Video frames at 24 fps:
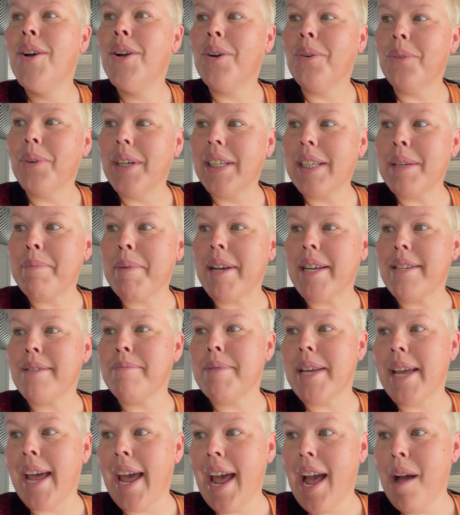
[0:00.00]
really makes
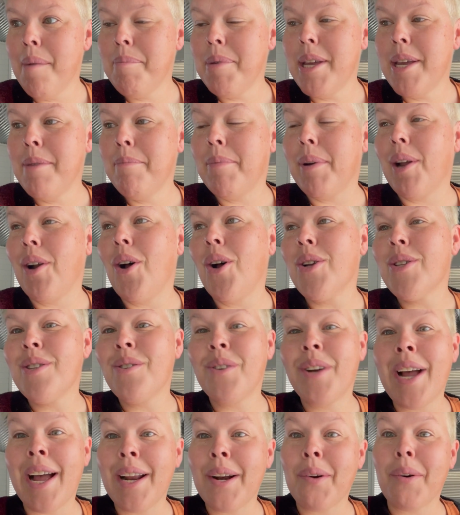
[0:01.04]
me happy, but also
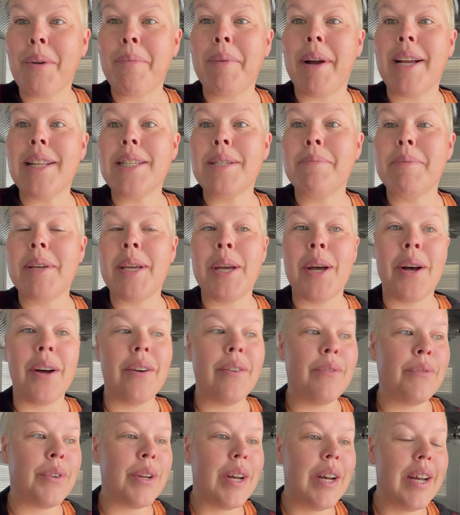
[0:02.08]
kind of reminds me
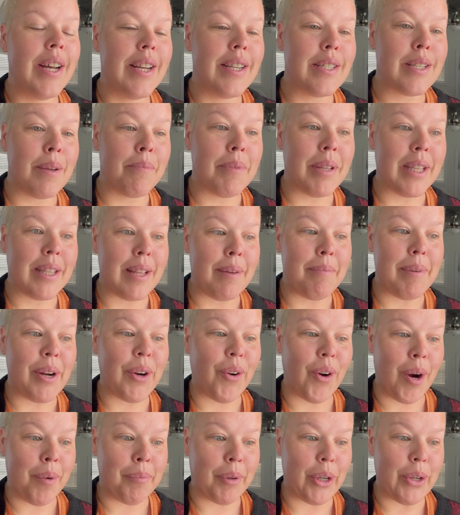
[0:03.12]
of something that my
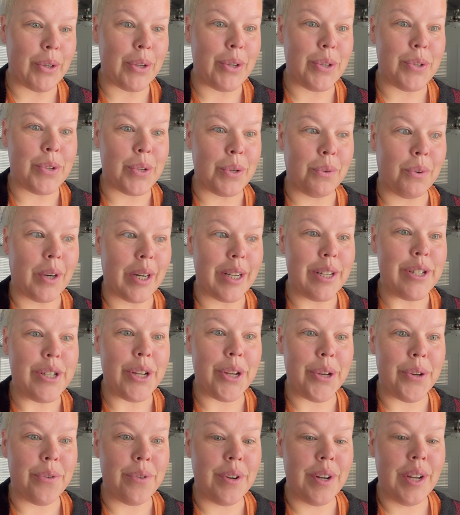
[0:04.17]
grandma used to want to
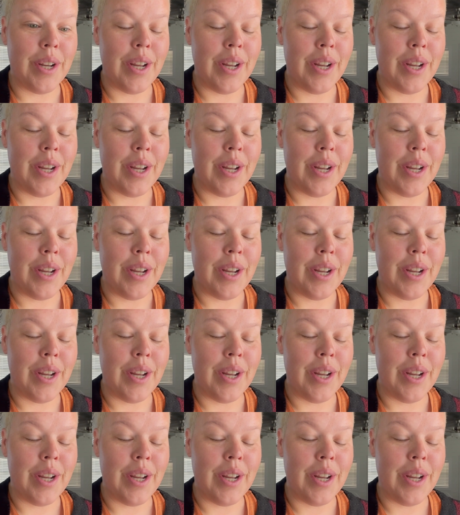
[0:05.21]
do.